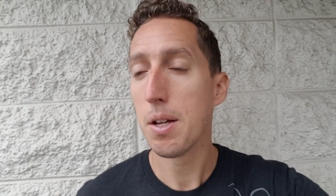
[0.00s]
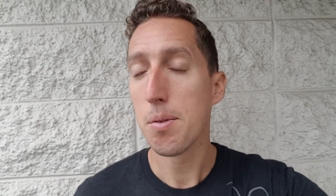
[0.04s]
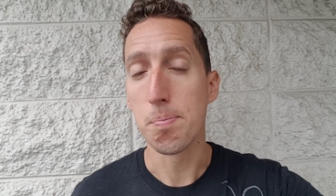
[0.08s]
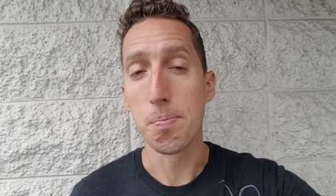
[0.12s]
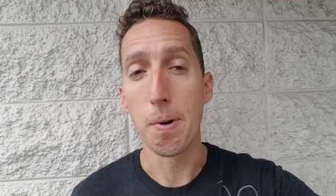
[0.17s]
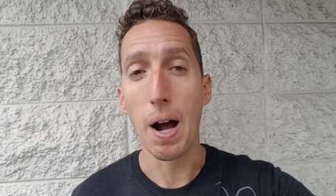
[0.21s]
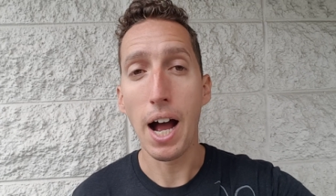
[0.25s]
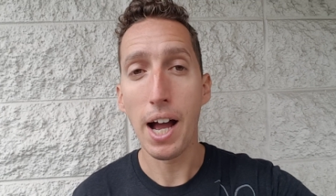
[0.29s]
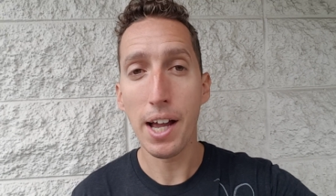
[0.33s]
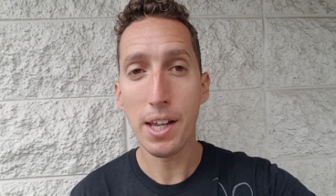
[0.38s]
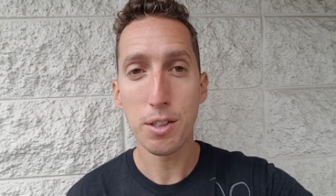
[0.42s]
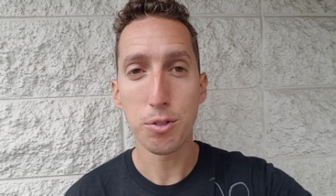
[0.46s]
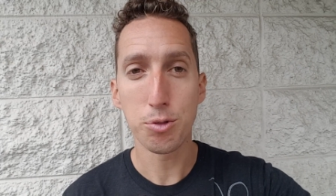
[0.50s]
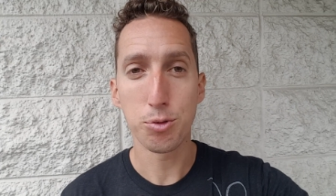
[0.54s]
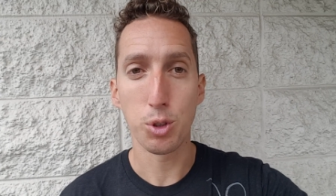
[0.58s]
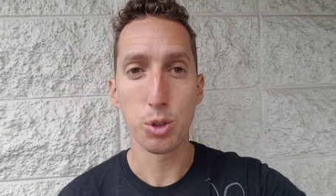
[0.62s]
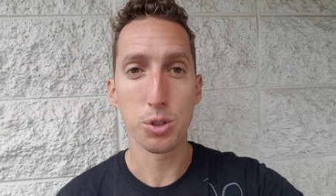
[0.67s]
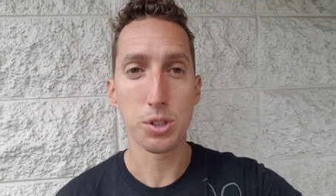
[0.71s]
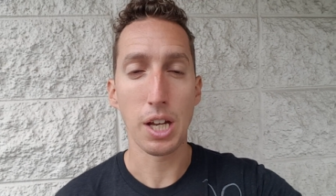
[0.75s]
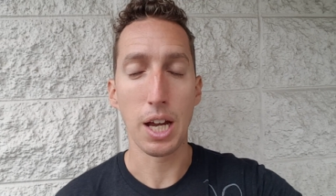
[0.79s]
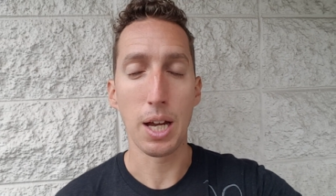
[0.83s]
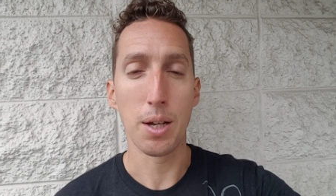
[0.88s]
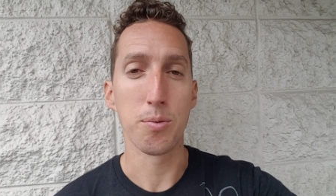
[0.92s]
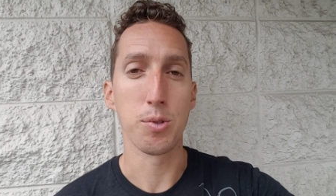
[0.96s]
My
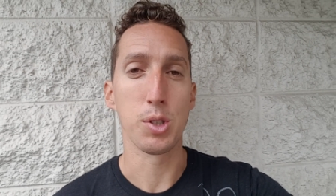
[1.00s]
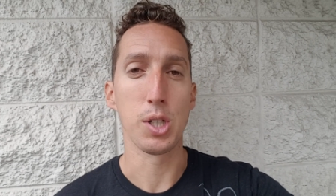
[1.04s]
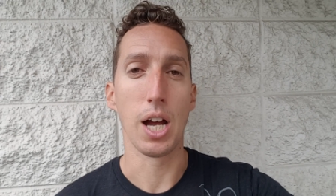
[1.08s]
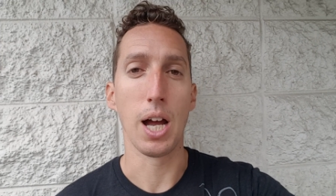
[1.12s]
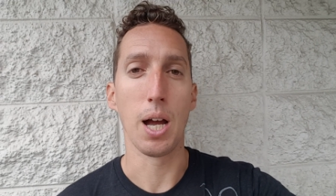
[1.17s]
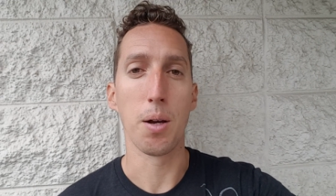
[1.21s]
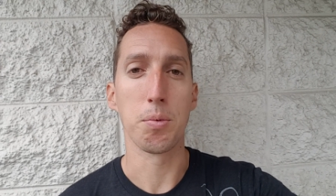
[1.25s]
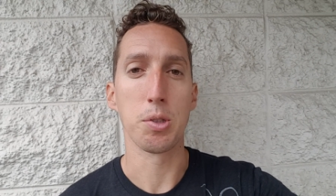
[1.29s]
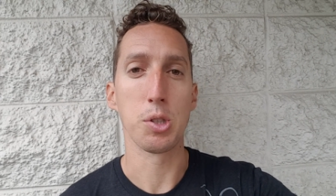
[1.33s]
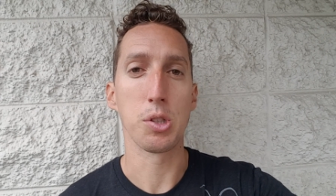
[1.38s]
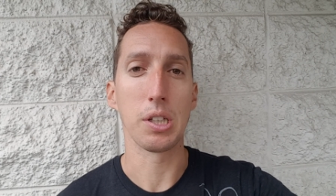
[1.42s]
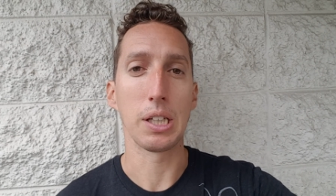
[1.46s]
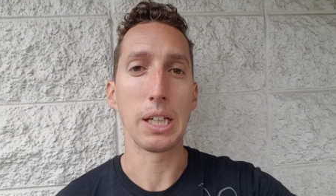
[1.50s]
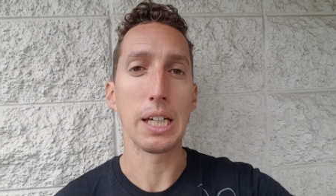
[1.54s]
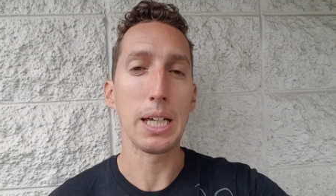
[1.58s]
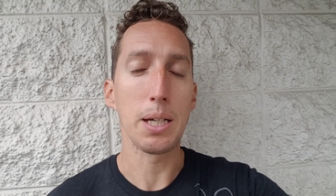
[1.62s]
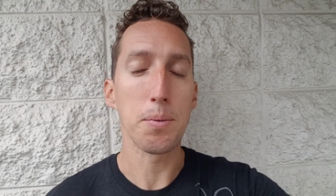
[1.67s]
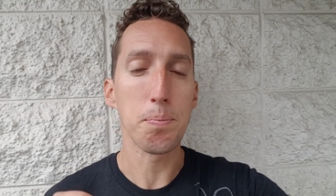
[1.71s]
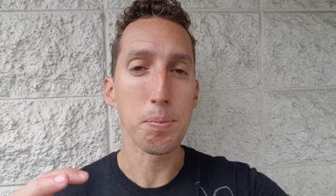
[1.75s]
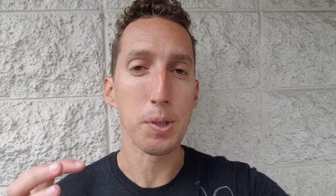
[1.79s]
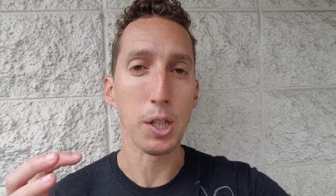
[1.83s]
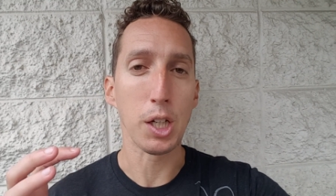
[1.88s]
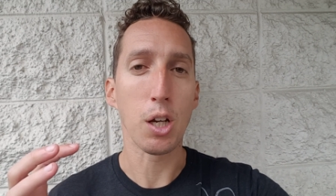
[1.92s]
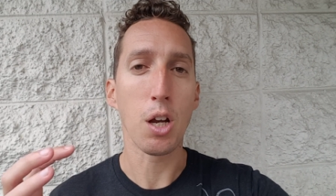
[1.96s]
full time job is to
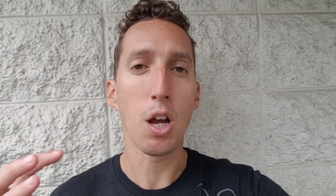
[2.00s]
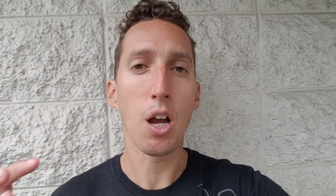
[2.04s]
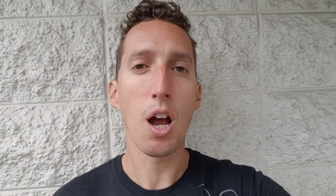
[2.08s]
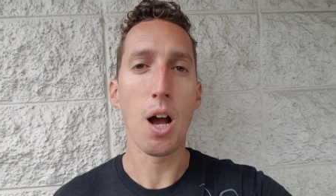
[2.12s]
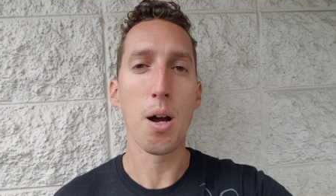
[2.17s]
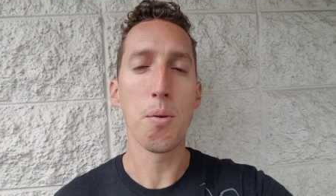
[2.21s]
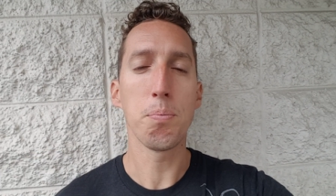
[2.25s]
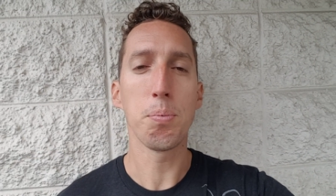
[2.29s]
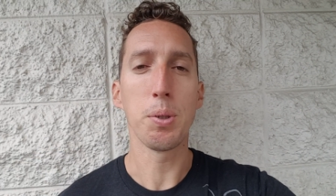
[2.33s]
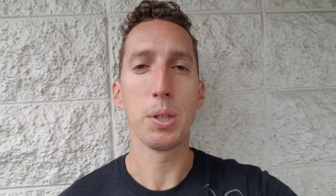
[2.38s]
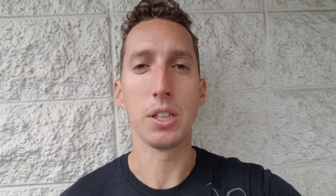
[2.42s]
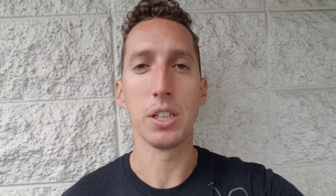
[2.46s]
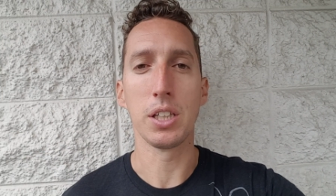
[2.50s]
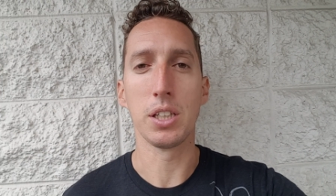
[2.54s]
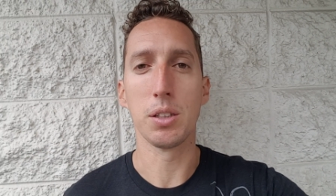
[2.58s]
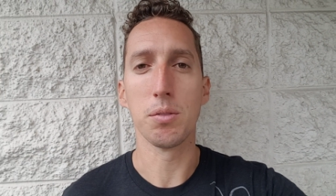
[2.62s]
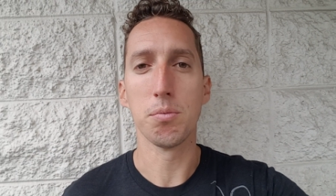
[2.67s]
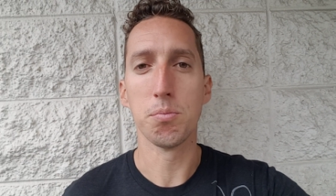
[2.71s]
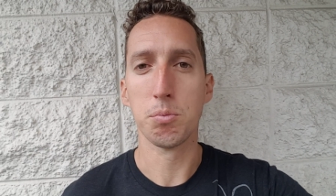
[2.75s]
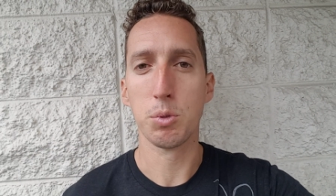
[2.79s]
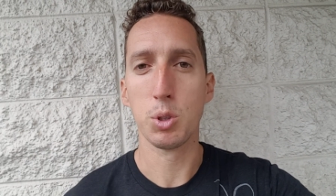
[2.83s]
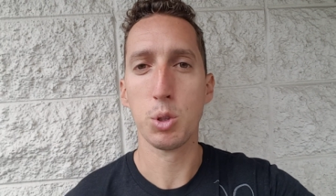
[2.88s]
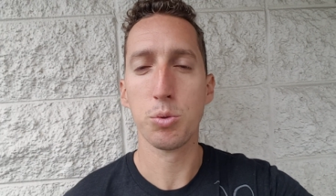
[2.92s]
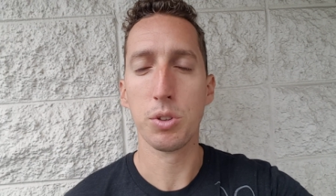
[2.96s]
keep the company
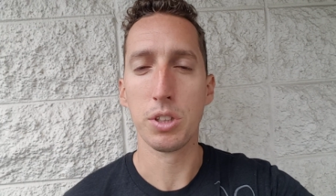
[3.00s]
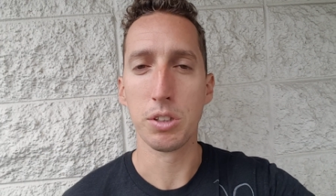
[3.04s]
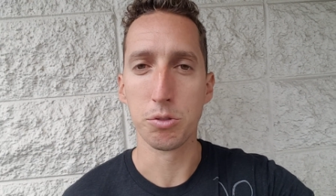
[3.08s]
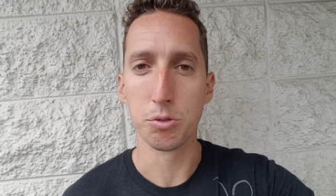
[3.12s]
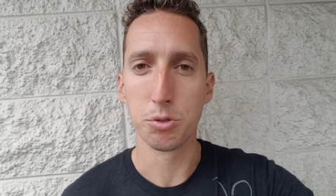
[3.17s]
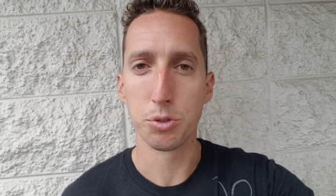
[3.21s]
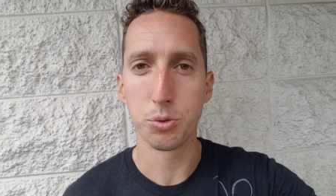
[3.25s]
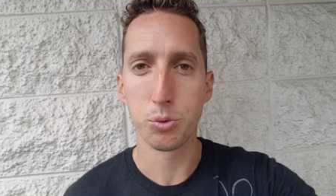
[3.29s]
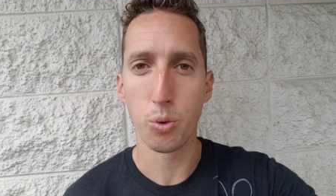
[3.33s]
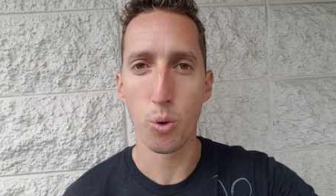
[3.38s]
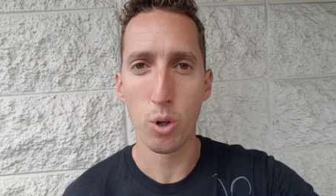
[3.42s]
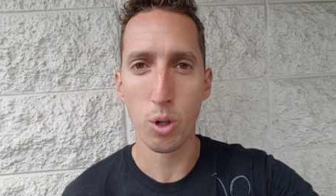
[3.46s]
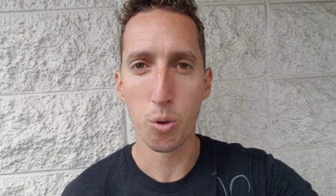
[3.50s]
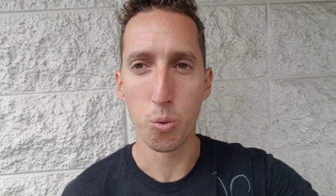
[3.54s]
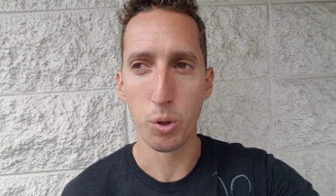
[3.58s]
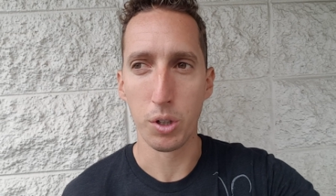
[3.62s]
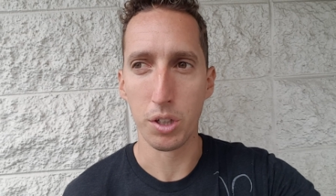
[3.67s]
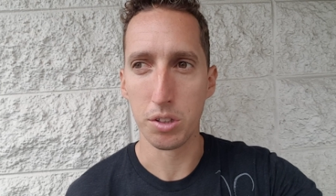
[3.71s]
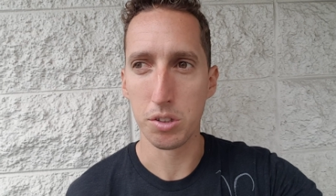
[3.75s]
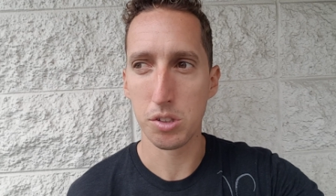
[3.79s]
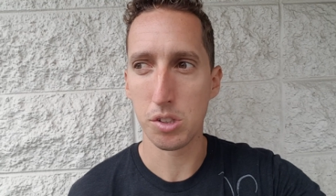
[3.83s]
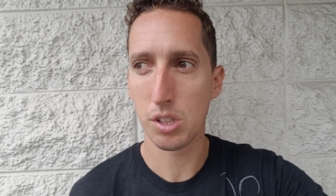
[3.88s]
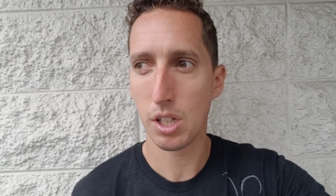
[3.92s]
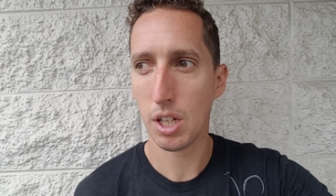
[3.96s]
moving
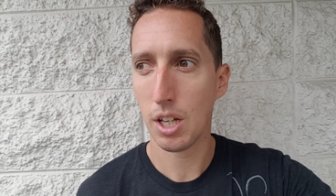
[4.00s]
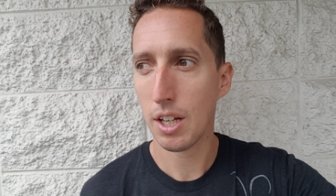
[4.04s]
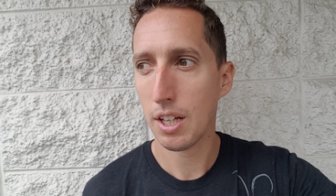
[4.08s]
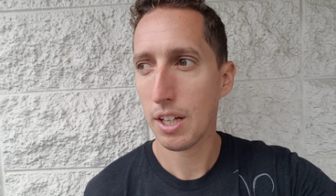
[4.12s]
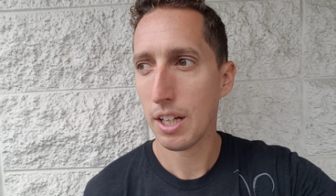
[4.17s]
forwards.